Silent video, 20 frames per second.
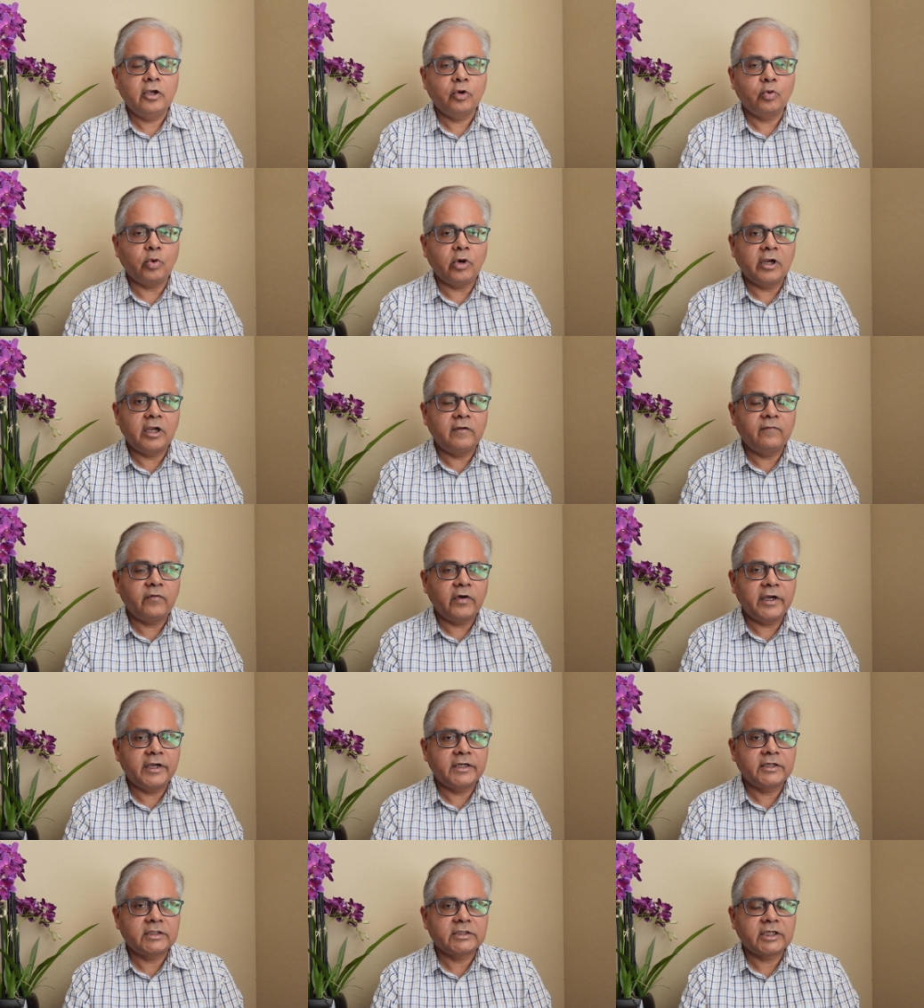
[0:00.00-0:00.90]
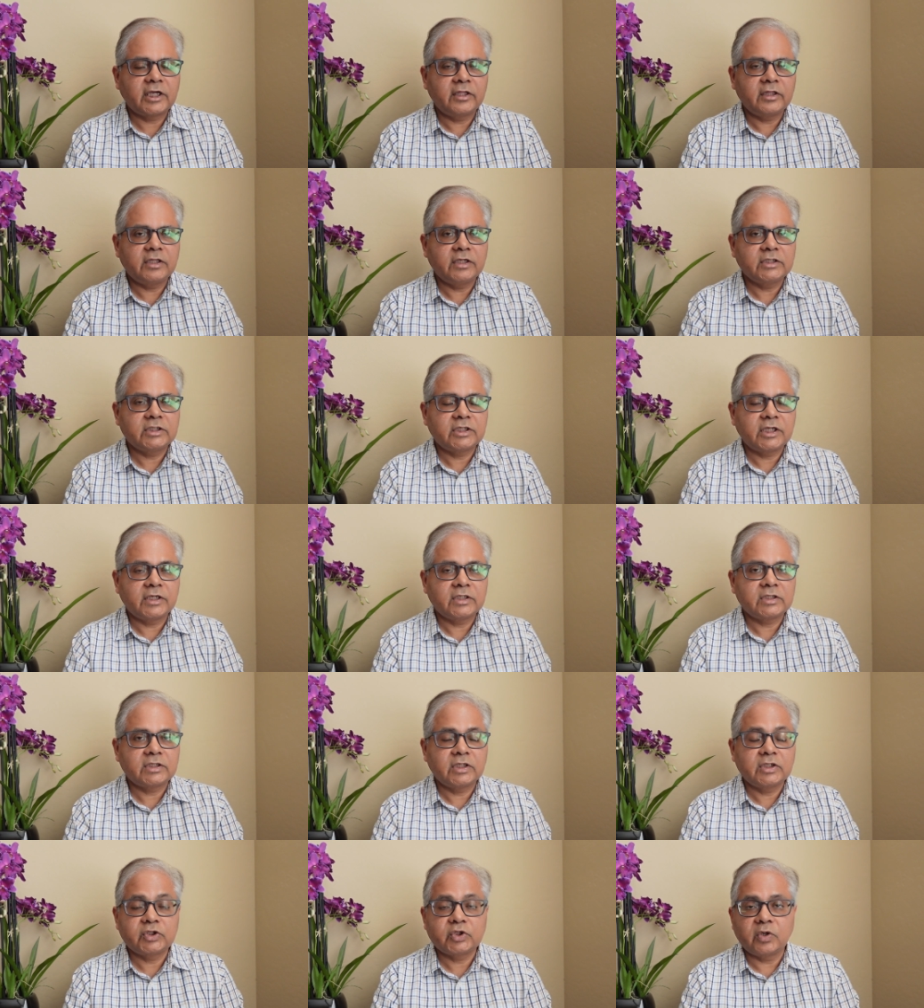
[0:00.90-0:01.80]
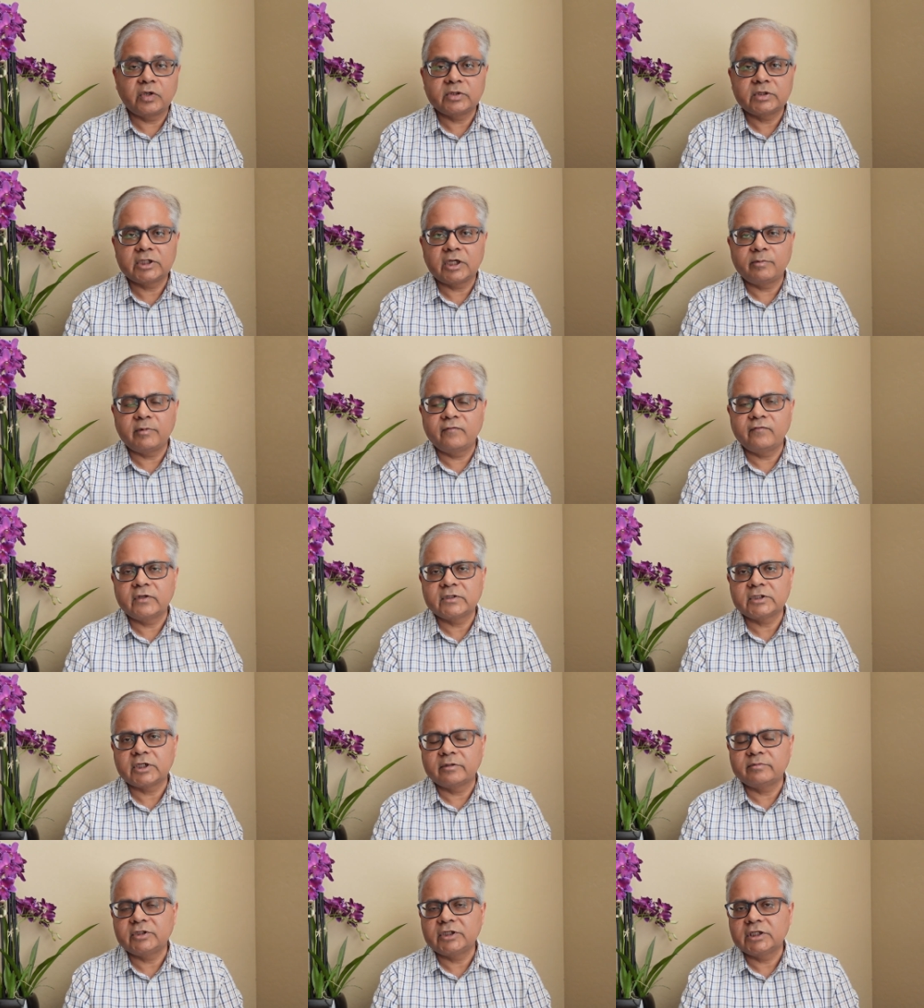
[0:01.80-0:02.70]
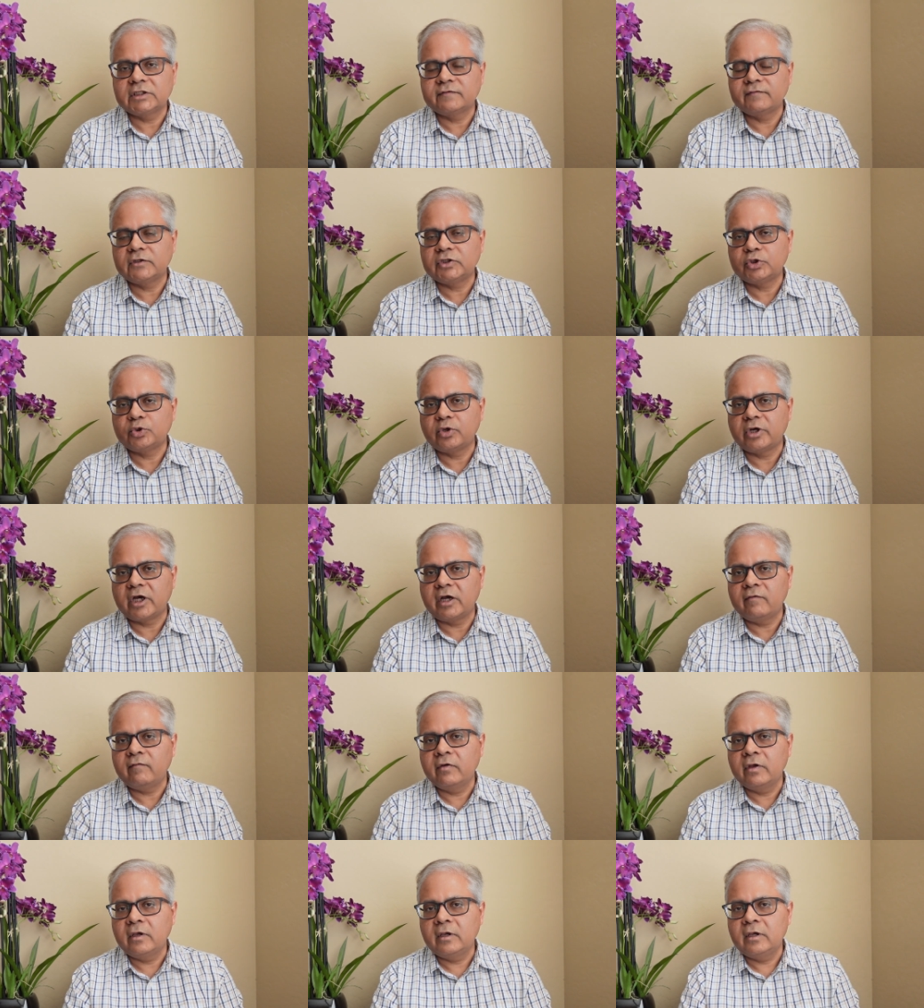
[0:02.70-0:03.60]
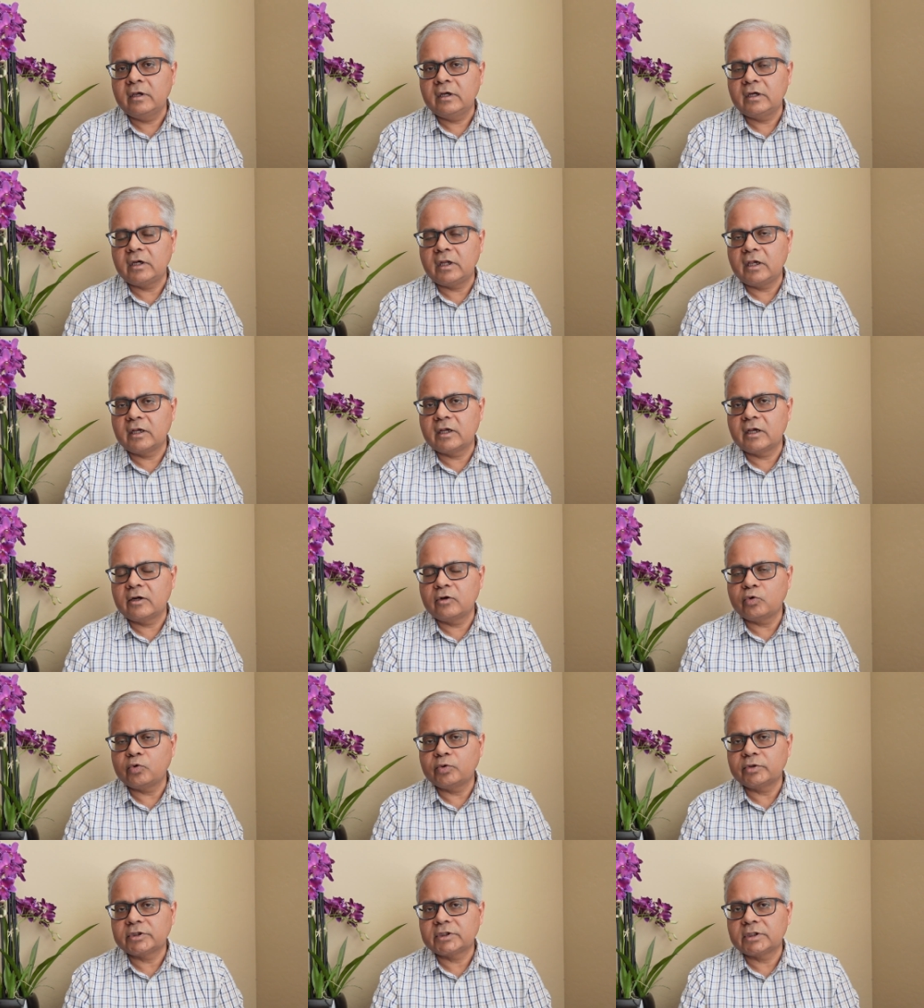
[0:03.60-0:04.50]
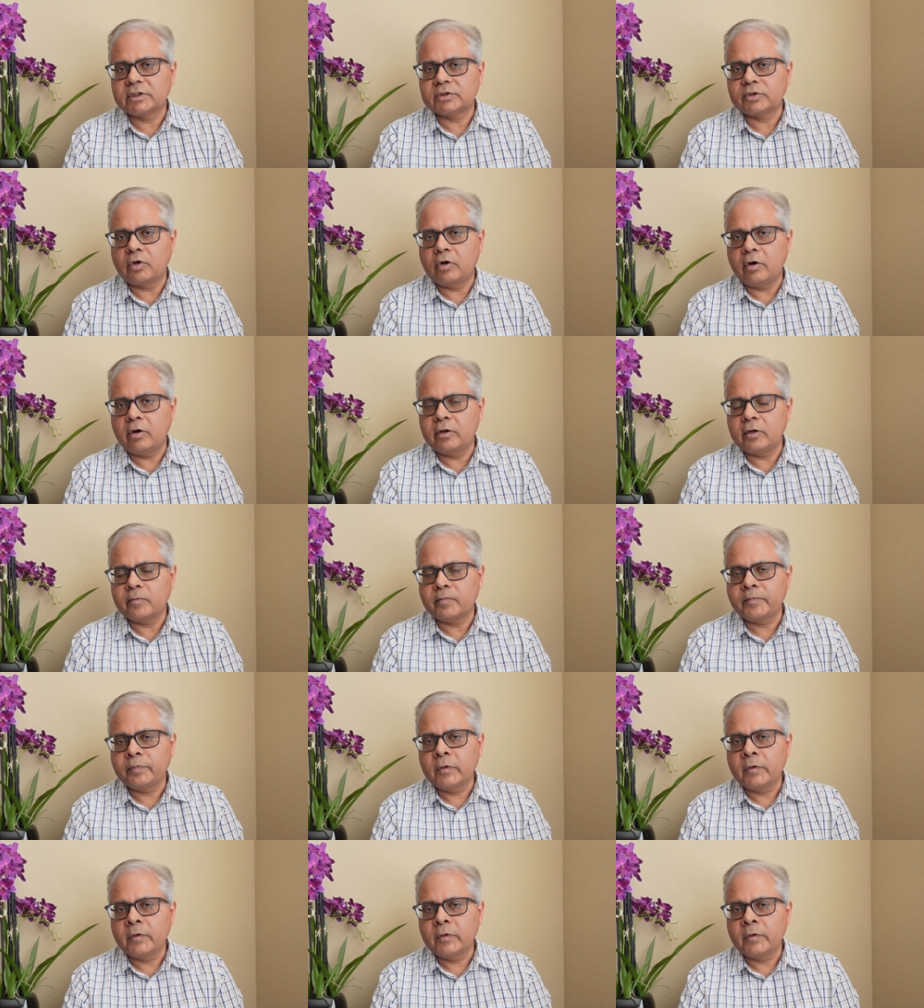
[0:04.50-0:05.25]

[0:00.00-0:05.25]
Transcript: qualifiers, and this test is on some of the subjects which you have taken courses on.